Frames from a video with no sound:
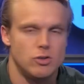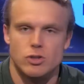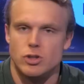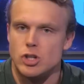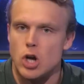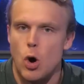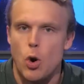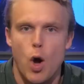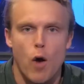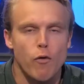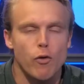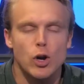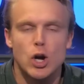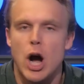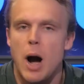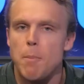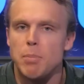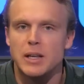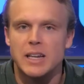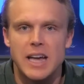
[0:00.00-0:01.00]
Don't
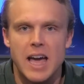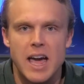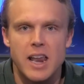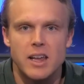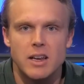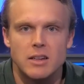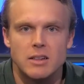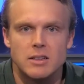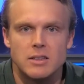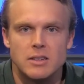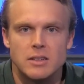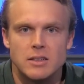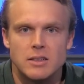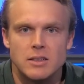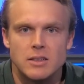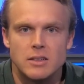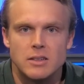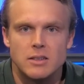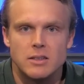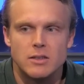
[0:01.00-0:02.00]
overcomplicate it.
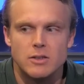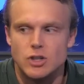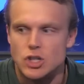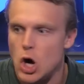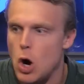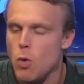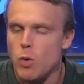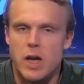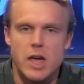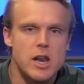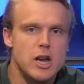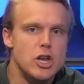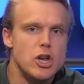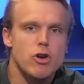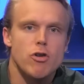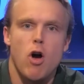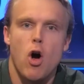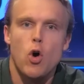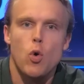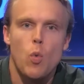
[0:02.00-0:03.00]
Don't get in
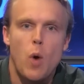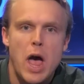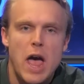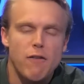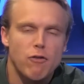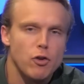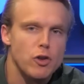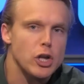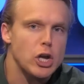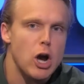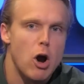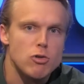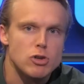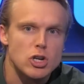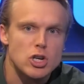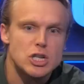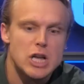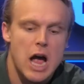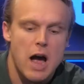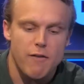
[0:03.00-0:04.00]
your own way if you're the coaching
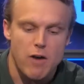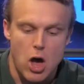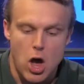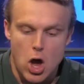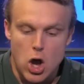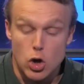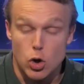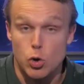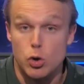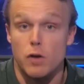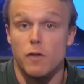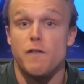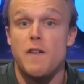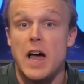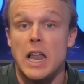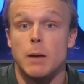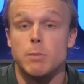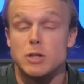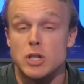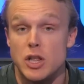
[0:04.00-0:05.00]
staff. You
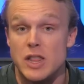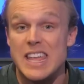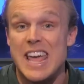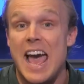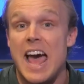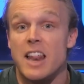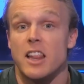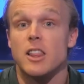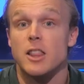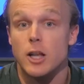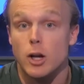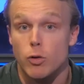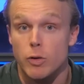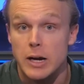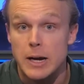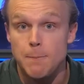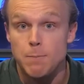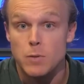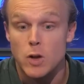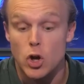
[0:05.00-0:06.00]
develop to the nth
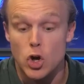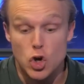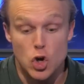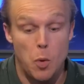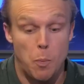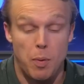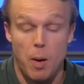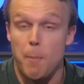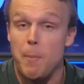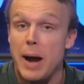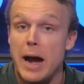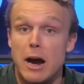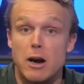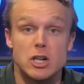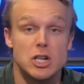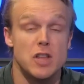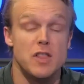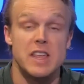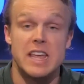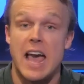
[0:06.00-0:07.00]
degree. You prepare
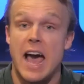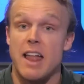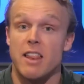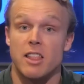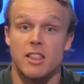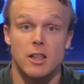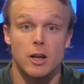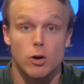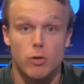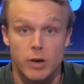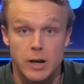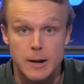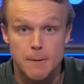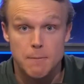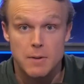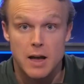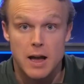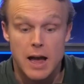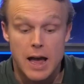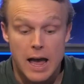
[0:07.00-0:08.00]
to the nth degree.
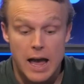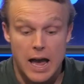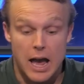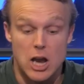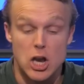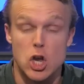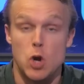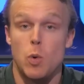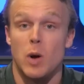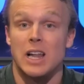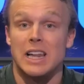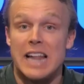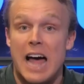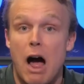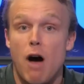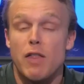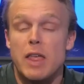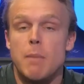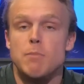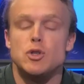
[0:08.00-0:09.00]
And you
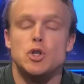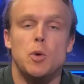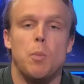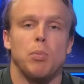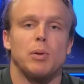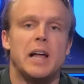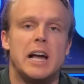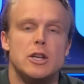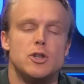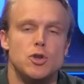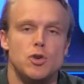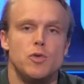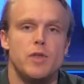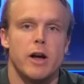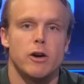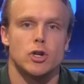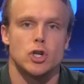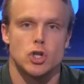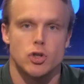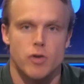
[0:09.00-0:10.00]
allow them to play to
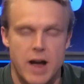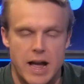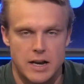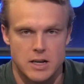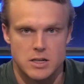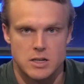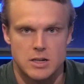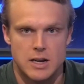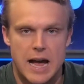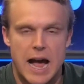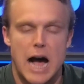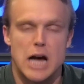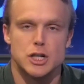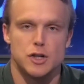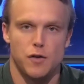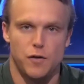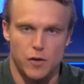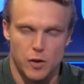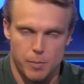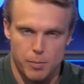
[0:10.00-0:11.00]
their strengths as a
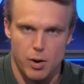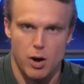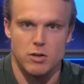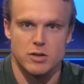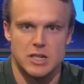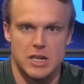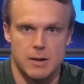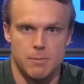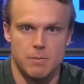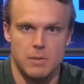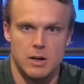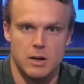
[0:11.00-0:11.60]
football team.